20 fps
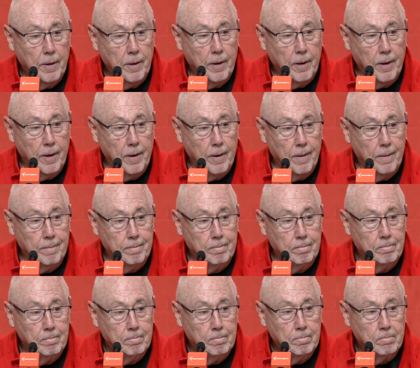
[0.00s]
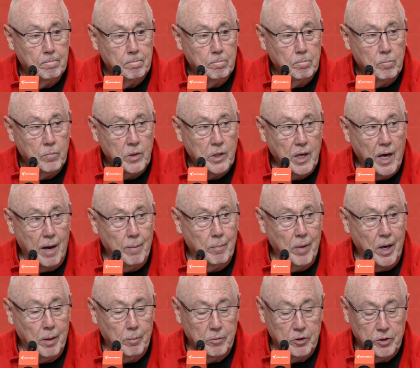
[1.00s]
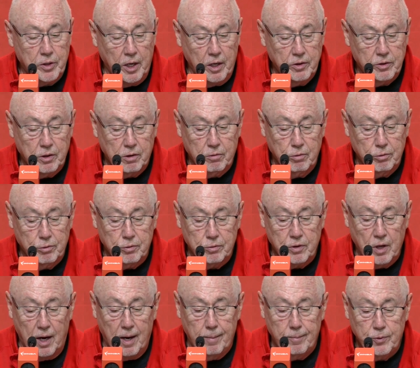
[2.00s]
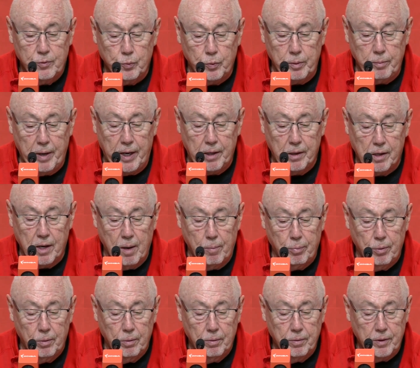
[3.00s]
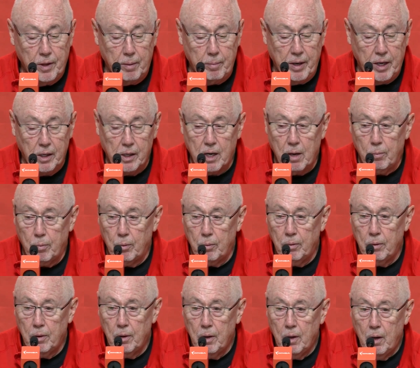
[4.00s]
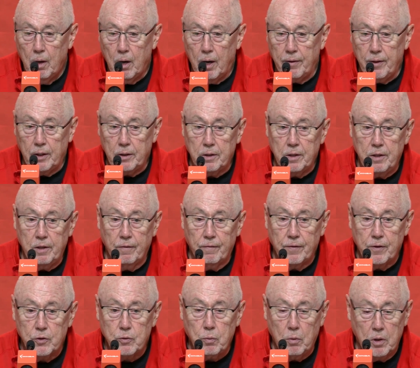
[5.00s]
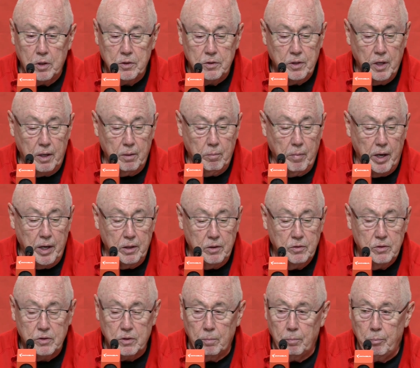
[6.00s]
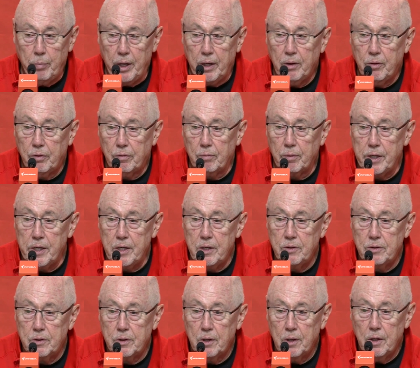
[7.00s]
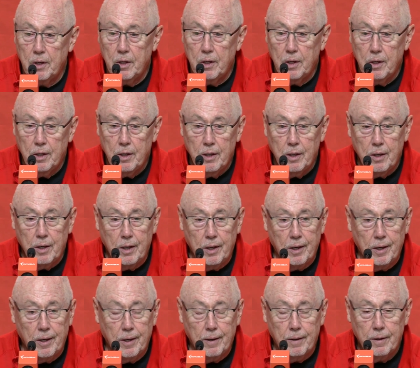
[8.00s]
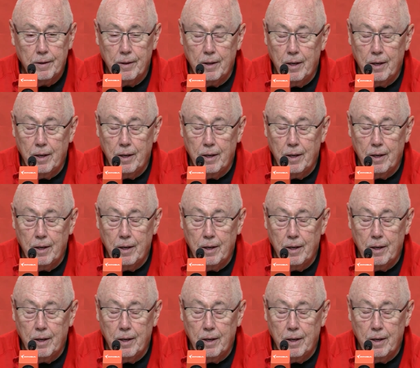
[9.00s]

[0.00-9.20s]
Um, can't make mistakes at crucial times. We made a couple. They made a couple. I think the difference was they made some big threes, uh, a